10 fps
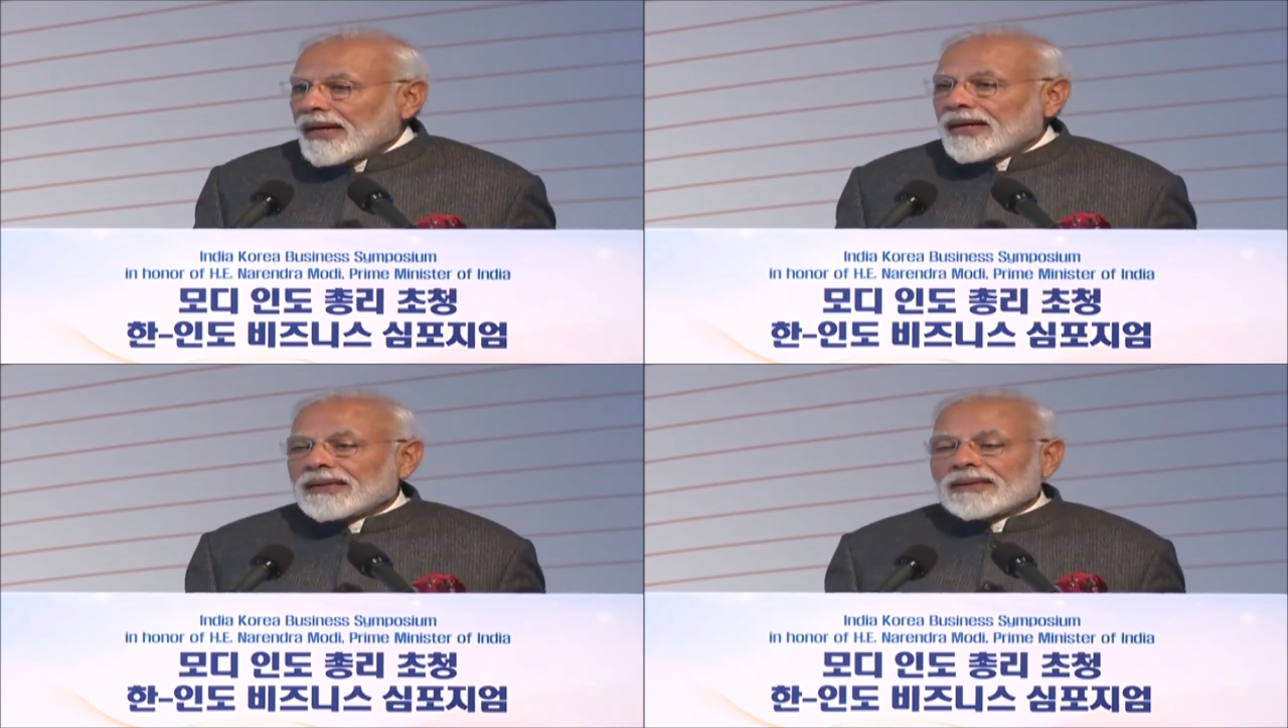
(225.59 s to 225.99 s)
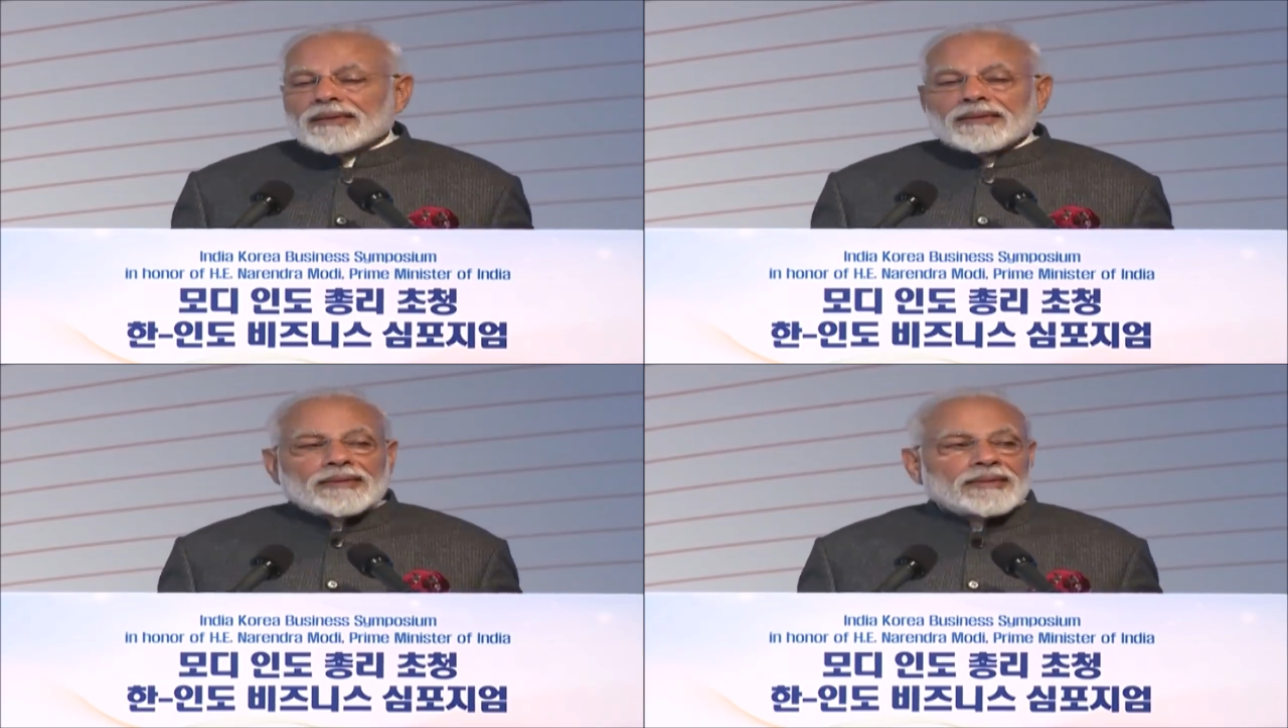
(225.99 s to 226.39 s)
And
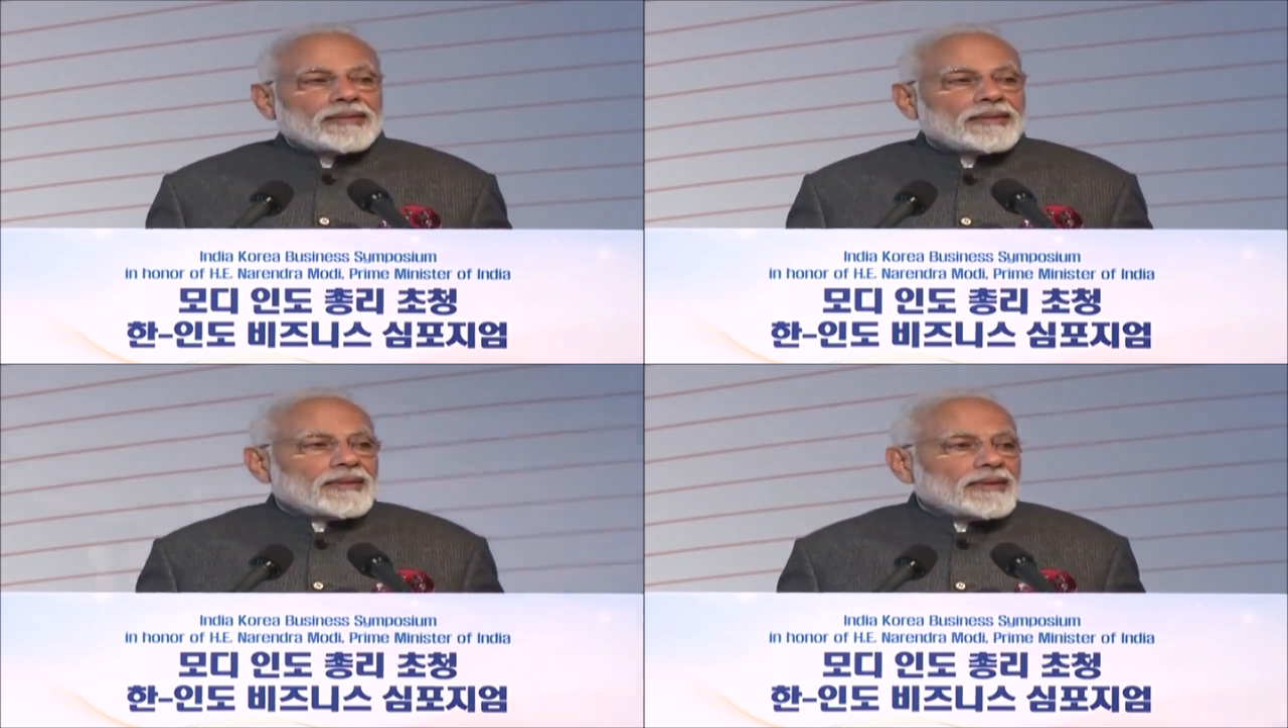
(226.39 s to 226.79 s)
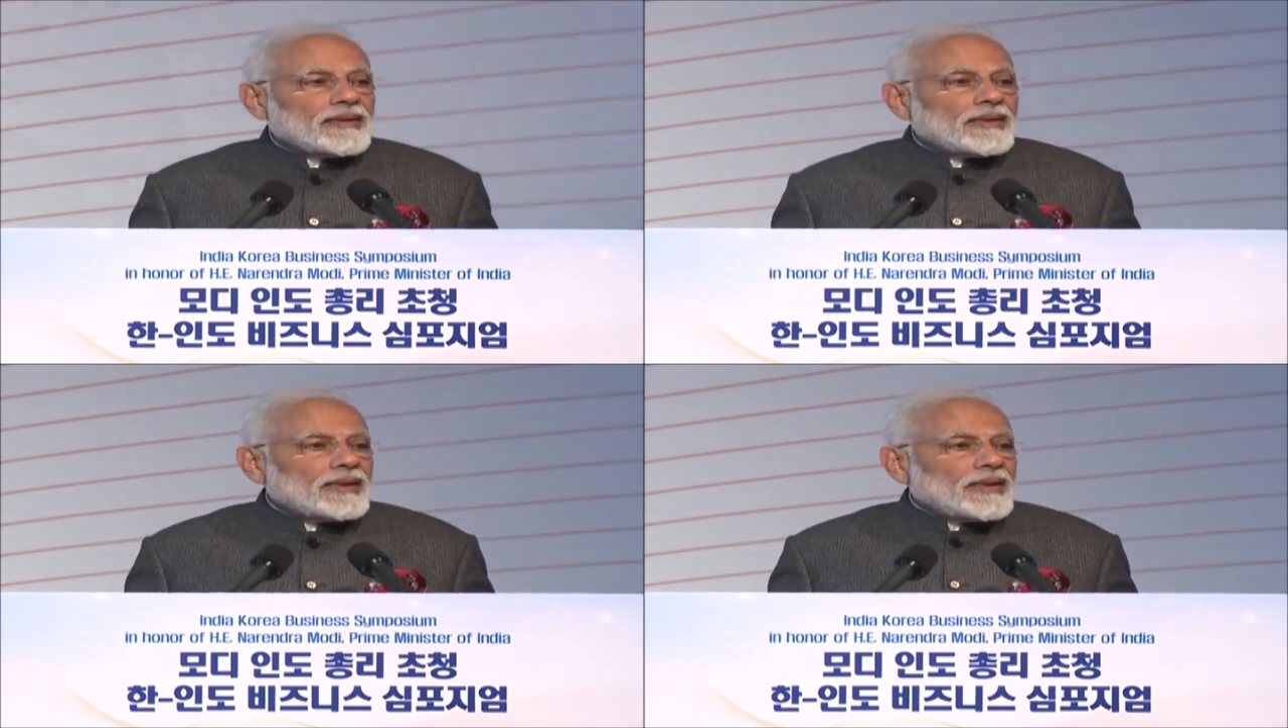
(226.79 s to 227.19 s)

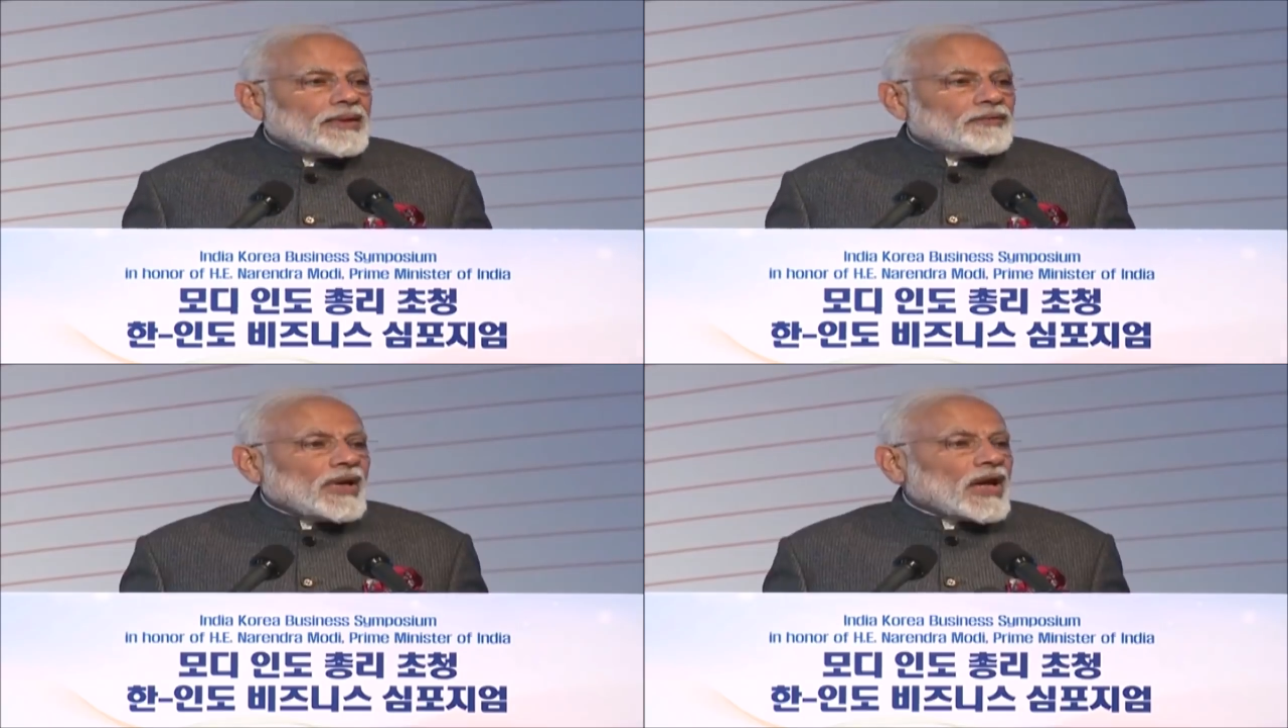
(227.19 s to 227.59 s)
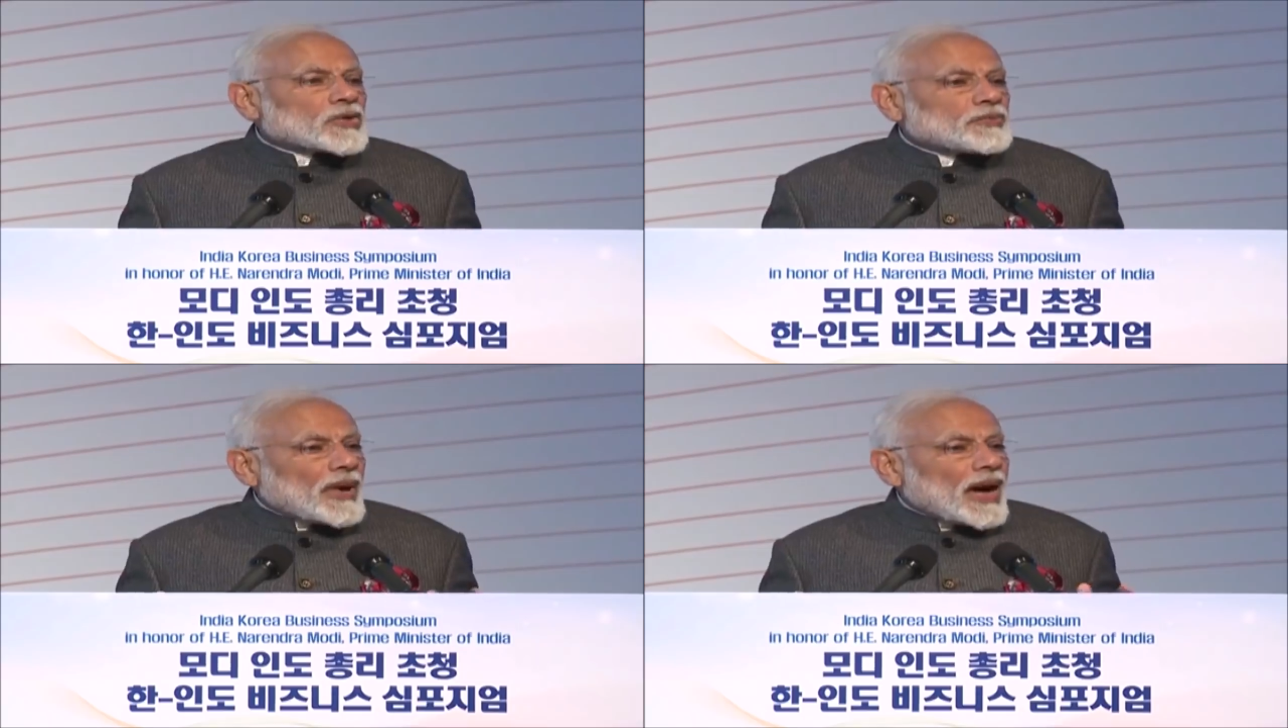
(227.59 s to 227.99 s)
we
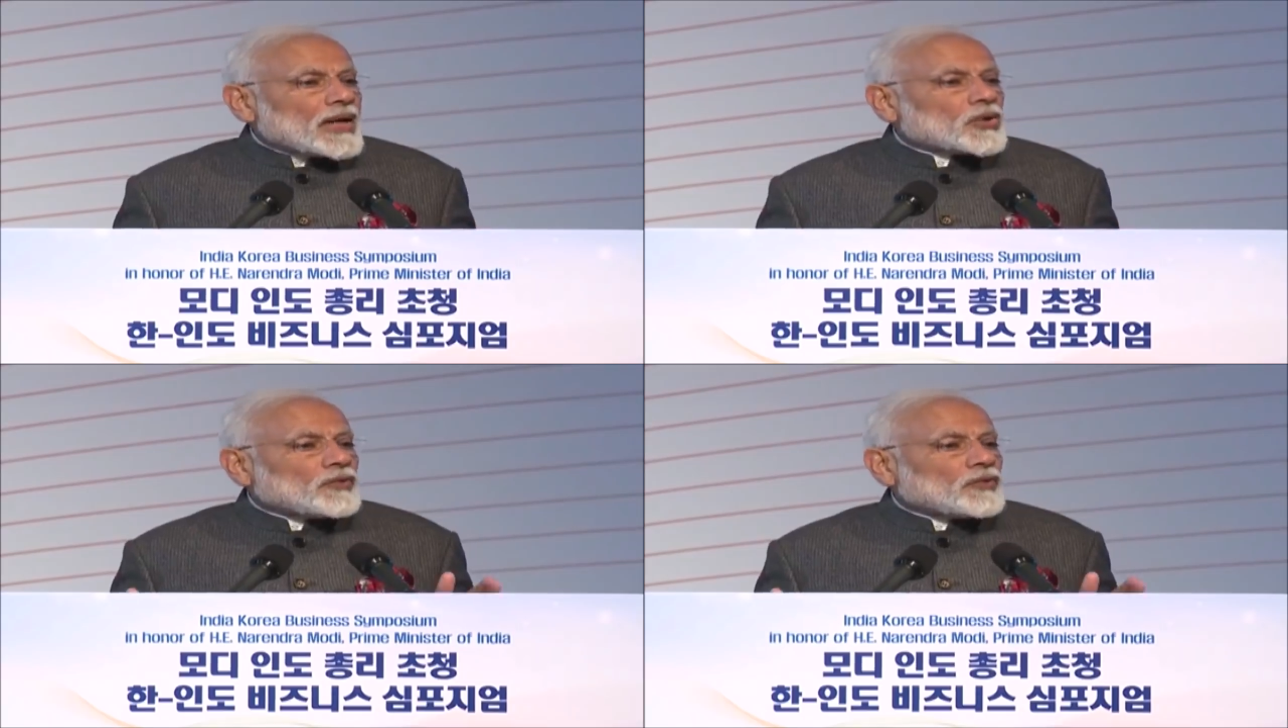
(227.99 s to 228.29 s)
aspire